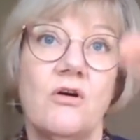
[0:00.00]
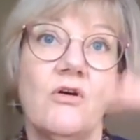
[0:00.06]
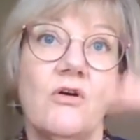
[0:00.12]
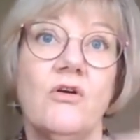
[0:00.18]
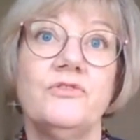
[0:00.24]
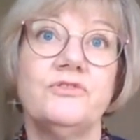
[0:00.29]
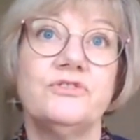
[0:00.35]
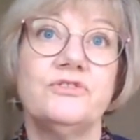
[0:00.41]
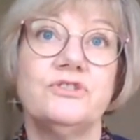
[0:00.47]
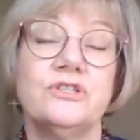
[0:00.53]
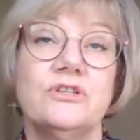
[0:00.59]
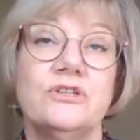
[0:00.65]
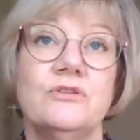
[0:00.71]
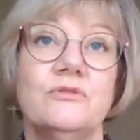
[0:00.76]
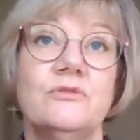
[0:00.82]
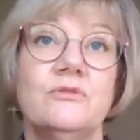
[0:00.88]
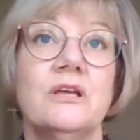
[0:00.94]

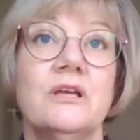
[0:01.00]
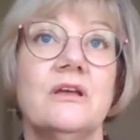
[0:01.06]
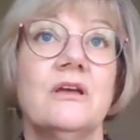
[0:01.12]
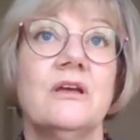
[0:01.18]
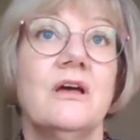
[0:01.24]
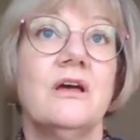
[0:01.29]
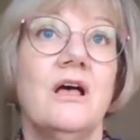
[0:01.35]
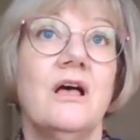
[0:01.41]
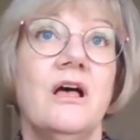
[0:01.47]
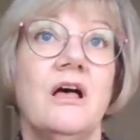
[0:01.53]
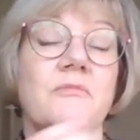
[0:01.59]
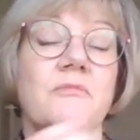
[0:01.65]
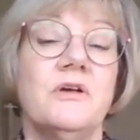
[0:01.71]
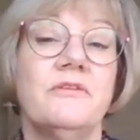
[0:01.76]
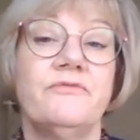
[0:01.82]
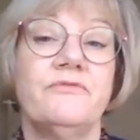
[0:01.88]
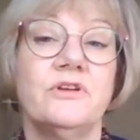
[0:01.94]
onto
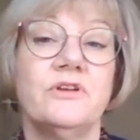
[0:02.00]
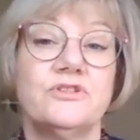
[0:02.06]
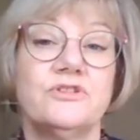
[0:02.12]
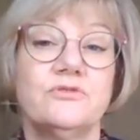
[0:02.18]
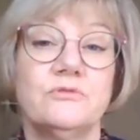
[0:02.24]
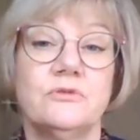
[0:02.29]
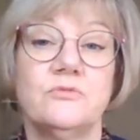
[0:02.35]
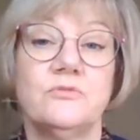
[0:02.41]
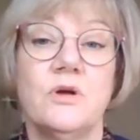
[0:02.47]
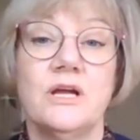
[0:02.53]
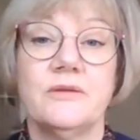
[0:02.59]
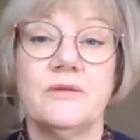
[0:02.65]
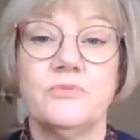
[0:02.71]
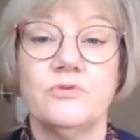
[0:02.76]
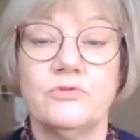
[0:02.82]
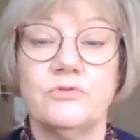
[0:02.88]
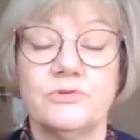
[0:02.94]
a virtual
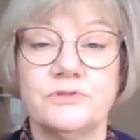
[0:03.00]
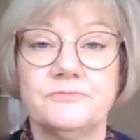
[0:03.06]
whiteboard.